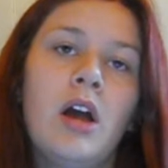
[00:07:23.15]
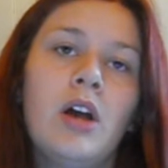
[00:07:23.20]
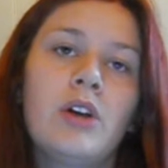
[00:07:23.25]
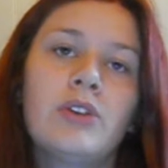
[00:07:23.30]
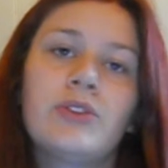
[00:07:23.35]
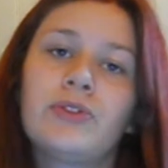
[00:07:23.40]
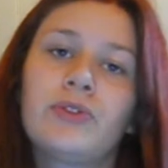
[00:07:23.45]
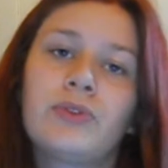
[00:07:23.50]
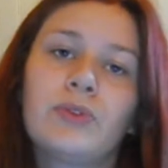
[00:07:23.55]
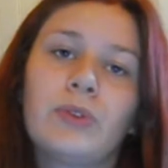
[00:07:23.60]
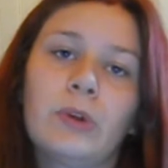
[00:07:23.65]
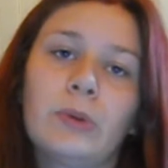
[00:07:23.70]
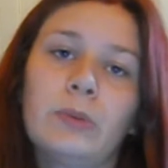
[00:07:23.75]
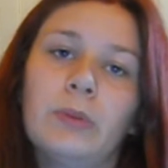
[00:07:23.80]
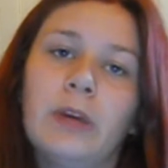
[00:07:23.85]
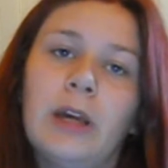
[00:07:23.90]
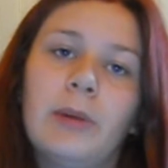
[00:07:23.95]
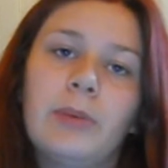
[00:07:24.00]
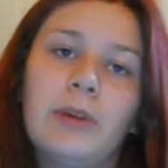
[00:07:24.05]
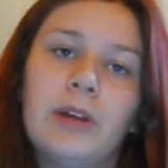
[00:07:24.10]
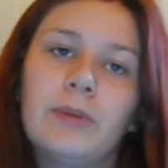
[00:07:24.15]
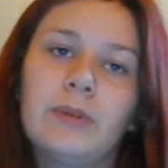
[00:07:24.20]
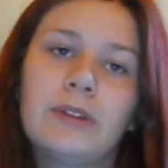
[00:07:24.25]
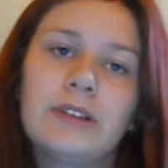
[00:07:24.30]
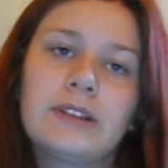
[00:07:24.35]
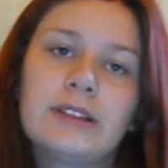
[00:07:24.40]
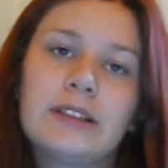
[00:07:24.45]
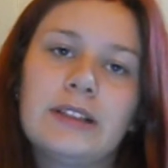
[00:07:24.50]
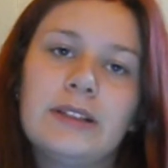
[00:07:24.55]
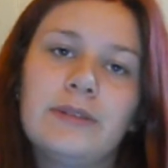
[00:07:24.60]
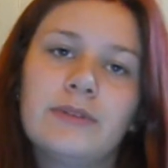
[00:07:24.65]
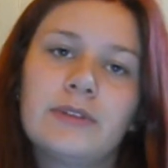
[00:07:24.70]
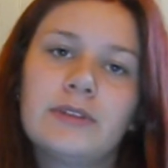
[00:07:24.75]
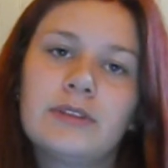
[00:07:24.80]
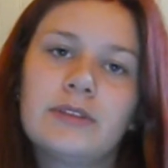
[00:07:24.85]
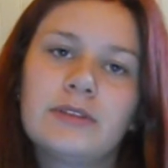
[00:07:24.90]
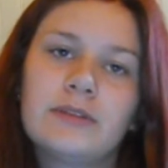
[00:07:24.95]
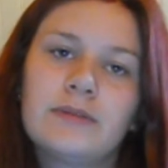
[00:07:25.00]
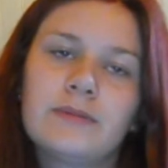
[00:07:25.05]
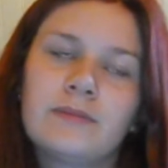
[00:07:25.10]
Strong Baby was
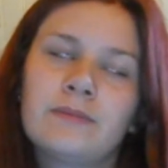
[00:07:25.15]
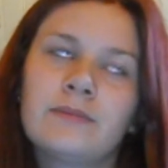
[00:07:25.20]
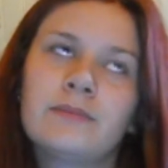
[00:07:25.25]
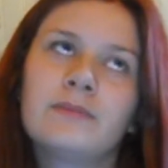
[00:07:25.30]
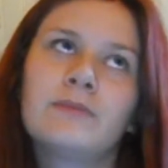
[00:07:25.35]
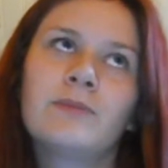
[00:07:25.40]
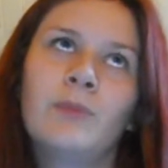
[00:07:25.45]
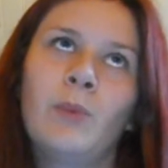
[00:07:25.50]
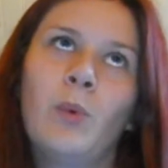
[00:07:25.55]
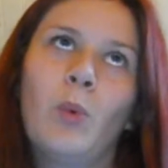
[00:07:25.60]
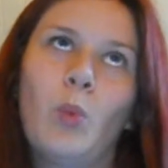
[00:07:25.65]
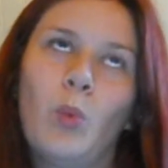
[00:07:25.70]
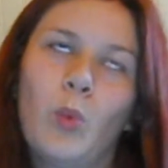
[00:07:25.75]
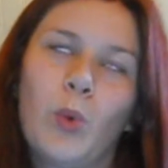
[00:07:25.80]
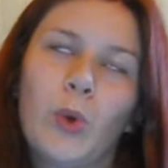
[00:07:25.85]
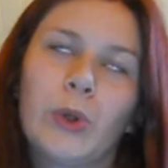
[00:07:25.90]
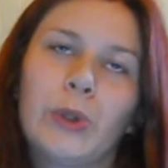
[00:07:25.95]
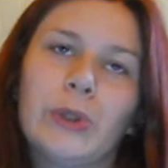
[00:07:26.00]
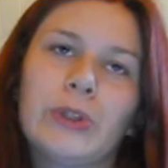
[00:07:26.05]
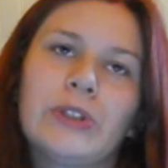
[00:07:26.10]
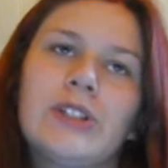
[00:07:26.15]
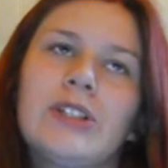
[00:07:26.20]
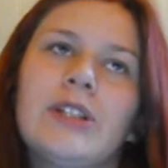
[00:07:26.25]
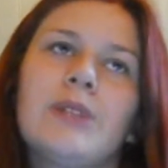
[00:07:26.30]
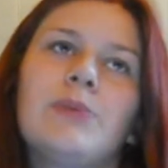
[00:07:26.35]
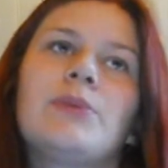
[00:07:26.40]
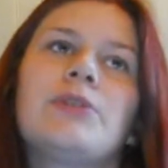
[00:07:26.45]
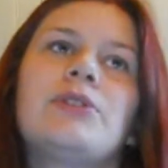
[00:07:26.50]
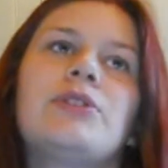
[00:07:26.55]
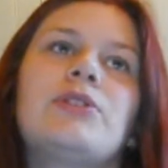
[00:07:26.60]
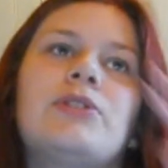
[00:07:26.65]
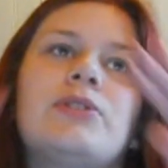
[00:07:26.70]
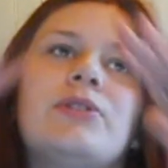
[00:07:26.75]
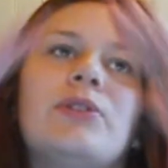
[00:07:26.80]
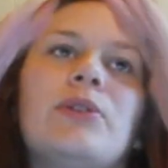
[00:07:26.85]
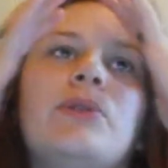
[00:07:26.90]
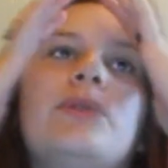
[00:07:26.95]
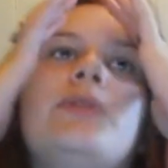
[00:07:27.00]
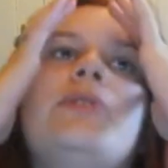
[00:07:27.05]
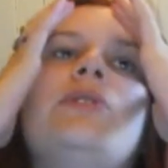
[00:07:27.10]
even worse. It was
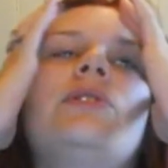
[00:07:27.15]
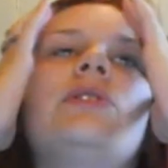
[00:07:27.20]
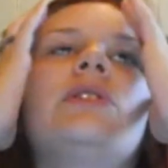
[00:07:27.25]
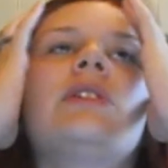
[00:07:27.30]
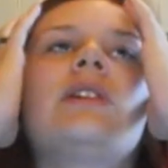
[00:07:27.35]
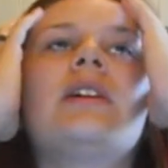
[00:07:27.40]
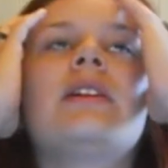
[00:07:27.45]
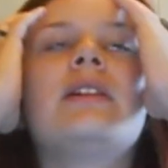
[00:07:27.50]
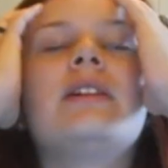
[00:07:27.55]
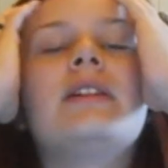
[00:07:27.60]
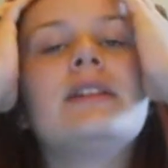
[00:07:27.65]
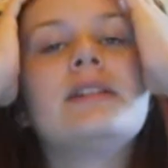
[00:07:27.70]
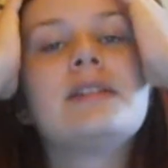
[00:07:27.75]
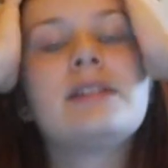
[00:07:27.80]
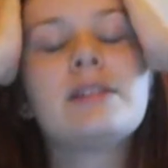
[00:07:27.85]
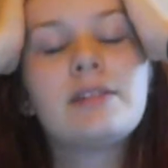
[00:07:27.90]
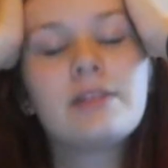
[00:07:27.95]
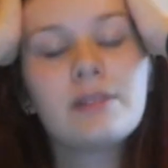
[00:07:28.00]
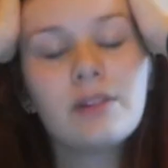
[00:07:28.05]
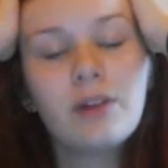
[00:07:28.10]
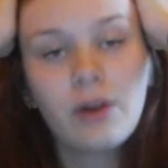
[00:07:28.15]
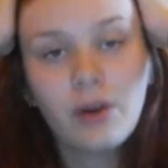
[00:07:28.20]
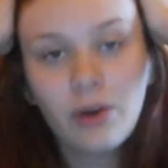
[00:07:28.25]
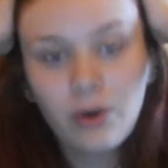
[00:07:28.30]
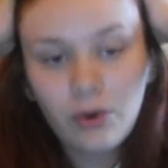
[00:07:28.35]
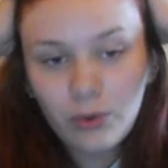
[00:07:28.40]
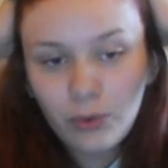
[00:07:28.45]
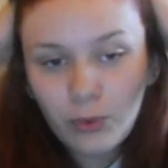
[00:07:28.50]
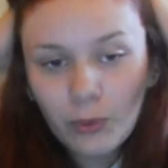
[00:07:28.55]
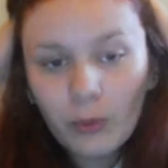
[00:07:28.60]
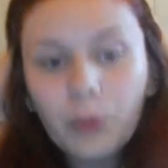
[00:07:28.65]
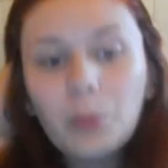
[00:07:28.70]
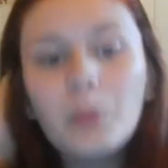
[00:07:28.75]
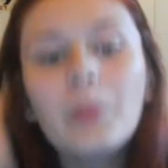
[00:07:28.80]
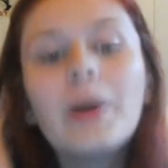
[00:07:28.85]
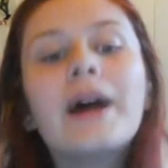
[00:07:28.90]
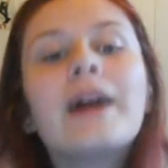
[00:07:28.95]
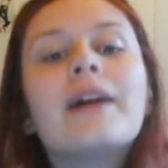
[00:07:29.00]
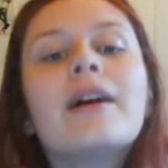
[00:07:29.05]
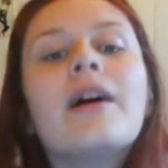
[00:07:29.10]
so good, and this is, oh
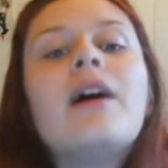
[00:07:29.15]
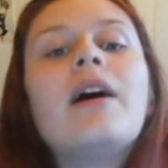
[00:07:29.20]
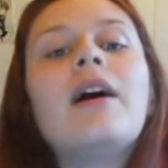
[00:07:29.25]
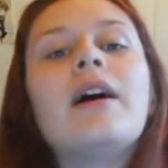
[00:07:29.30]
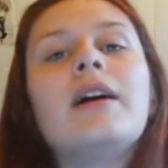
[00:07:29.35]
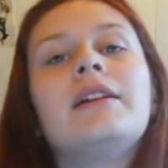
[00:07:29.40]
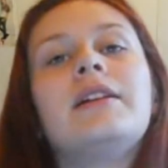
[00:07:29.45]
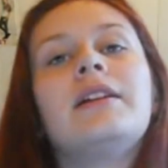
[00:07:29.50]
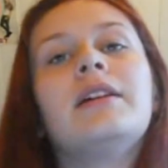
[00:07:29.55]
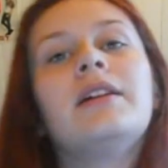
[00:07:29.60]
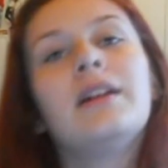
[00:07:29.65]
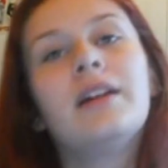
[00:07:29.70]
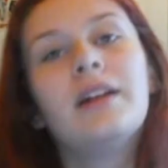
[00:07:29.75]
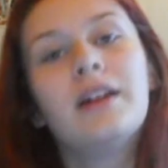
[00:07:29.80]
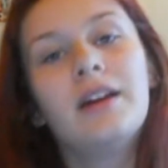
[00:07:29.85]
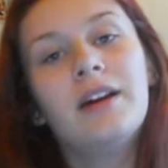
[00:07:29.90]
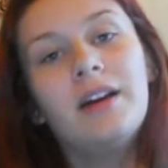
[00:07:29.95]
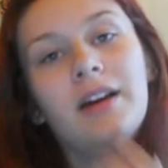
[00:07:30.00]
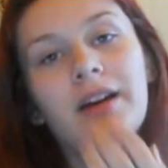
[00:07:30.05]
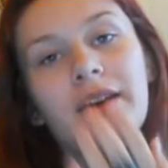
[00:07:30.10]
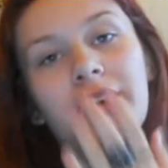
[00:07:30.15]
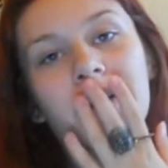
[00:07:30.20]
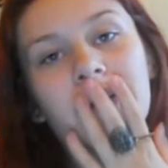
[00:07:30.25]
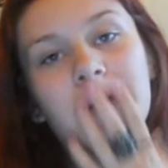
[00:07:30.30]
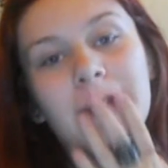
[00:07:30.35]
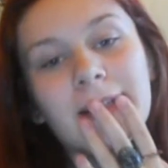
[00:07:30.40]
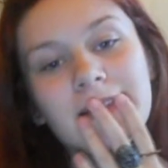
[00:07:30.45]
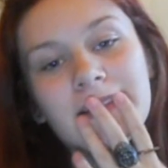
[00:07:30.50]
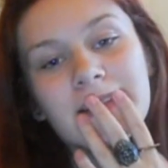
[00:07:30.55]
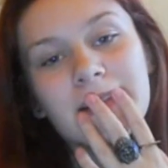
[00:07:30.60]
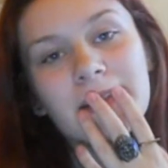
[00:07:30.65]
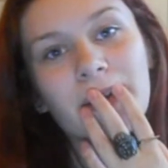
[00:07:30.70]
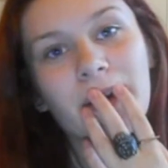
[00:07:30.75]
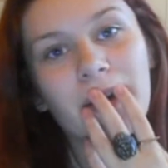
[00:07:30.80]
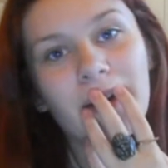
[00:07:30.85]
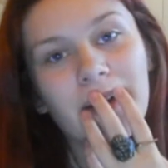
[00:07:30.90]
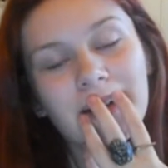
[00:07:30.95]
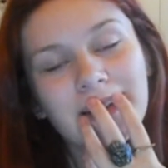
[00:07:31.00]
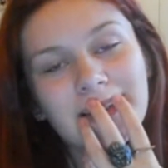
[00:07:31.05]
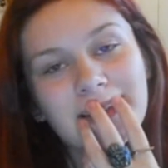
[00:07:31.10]
my god. This is
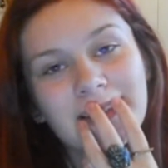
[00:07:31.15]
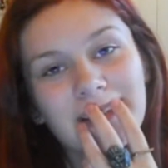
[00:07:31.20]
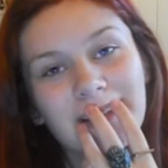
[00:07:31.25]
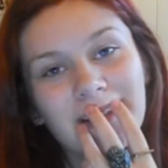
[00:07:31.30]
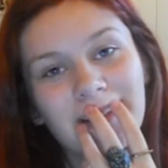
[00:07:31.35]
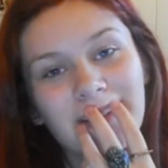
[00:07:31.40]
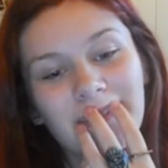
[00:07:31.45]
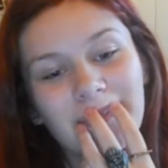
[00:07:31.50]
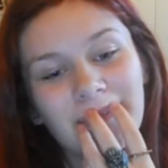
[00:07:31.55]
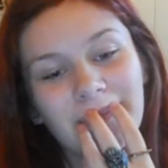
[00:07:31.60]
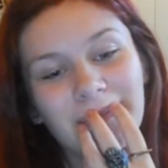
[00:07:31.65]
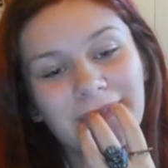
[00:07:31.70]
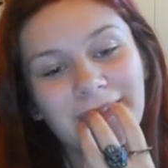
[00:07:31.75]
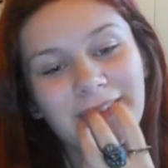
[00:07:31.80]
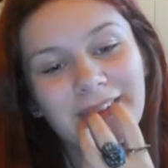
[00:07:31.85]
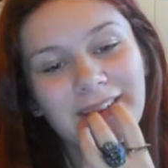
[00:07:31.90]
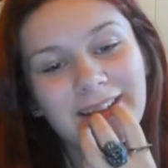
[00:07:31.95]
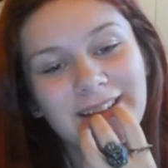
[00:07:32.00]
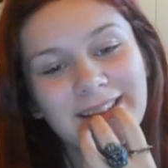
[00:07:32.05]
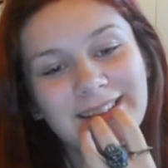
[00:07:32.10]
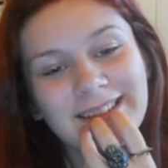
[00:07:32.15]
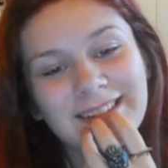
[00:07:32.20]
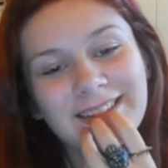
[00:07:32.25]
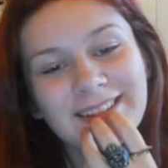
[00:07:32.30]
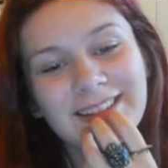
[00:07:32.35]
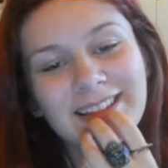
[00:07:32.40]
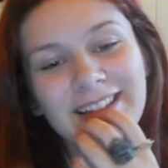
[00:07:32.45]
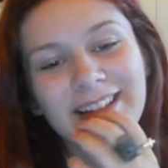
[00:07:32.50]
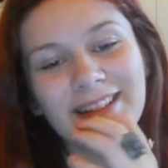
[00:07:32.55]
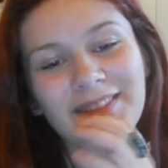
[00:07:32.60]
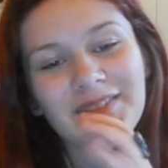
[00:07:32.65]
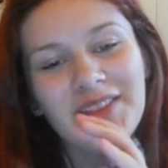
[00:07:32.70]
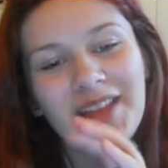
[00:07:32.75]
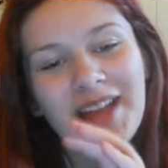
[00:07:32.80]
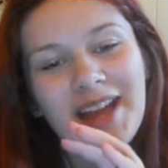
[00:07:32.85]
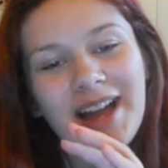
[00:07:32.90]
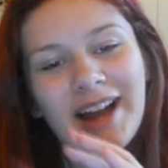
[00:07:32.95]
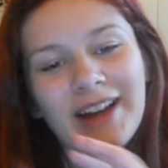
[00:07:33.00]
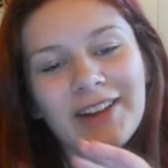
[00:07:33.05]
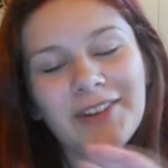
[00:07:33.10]
awesome. Sungri,
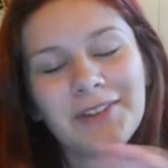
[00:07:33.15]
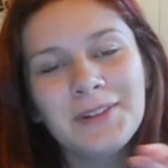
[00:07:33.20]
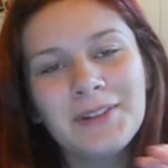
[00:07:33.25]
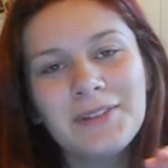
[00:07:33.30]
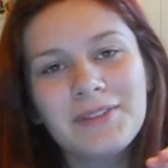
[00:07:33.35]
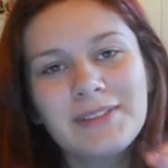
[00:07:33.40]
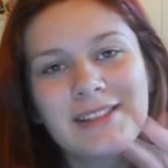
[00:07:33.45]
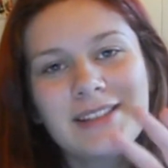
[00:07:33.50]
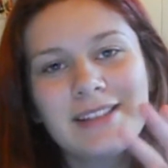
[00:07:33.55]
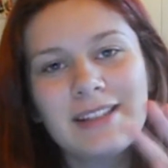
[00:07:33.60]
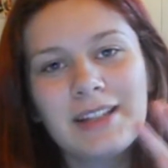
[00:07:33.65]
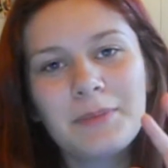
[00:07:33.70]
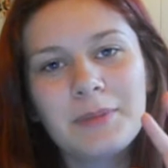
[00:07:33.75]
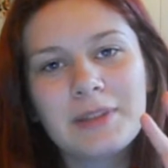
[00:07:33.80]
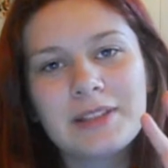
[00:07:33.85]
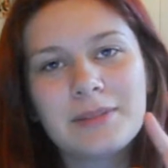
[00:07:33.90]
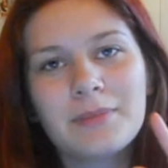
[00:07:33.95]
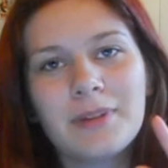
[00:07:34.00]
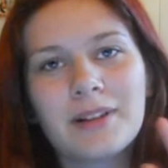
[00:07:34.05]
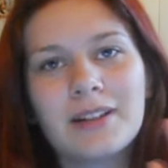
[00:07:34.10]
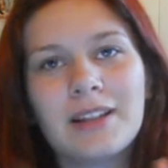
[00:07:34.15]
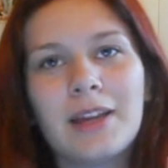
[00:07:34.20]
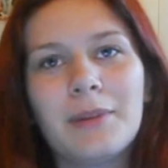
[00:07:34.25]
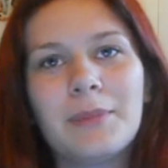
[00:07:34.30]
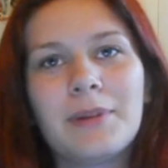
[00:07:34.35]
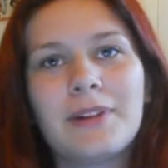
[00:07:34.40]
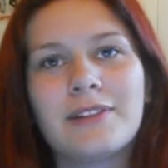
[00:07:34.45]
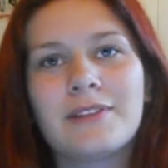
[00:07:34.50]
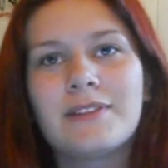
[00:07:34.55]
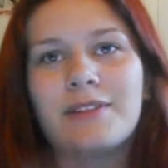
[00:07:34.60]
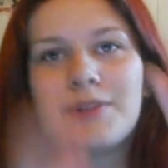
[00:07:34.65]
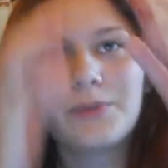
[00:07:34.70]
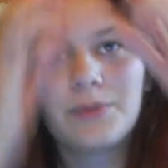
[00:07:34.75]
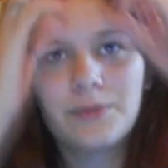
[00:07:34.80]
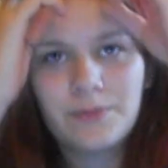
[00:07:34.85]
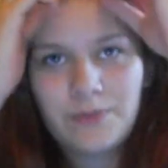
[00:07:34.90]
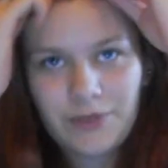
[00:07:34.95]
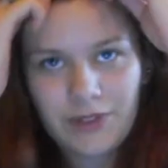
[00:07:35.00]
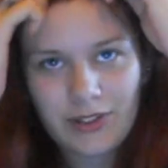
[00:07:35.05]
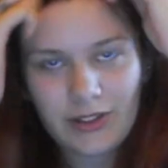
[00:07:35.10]
I don't even see him as a maknae because the
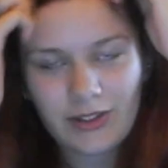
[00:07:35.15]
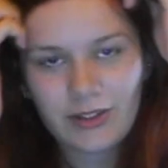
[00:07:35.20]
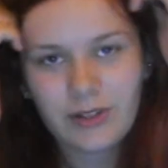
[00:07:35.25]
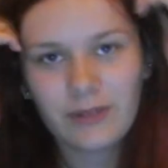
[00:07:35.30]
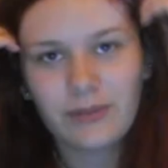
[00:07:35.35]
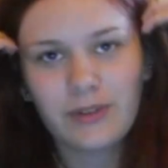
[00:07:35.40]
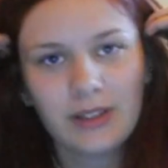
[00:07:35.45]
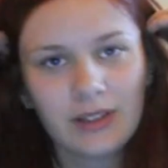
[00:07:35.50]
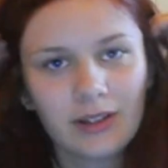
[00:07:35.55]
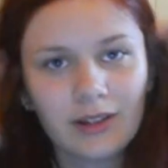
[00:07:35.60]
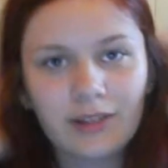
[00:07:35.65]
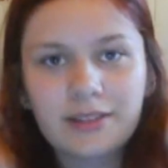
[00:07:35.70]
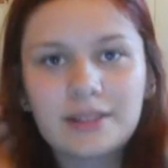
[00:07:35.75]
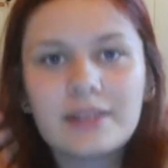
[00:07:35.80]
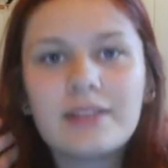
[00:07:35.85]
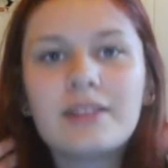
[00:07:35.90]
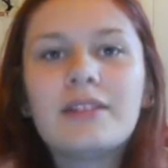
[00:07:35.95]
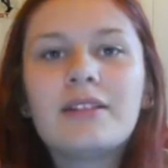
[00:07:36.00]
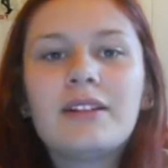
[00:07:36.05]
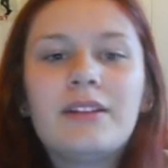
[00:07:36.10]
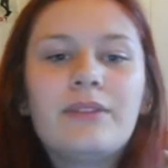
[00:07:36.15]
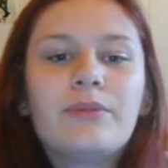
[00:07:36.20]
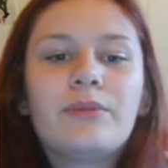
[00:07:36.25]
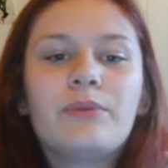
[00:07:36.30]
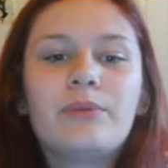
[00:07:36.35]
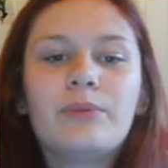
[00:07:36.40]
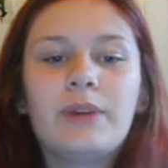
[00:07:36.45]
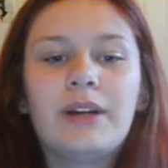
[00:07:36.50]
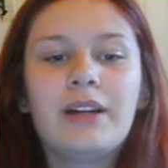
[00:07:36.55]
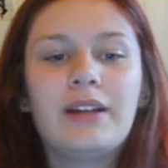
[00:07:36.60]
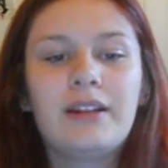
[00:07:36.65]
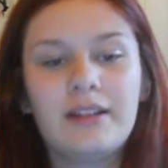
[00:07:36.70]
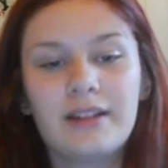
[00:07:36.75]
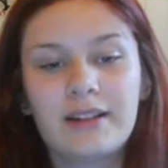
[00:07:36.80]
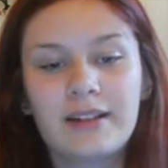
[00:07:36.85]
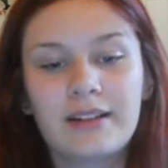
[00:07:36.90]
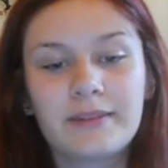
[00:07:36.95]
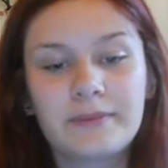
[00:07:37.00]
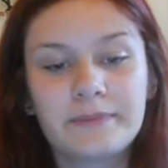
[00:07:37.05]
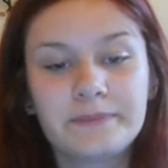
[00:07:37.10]
stuff he does is even way
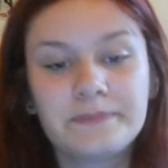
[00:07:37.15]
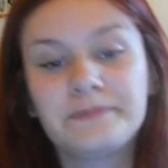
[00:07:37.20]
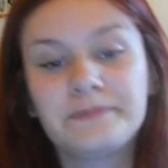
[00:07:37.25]
like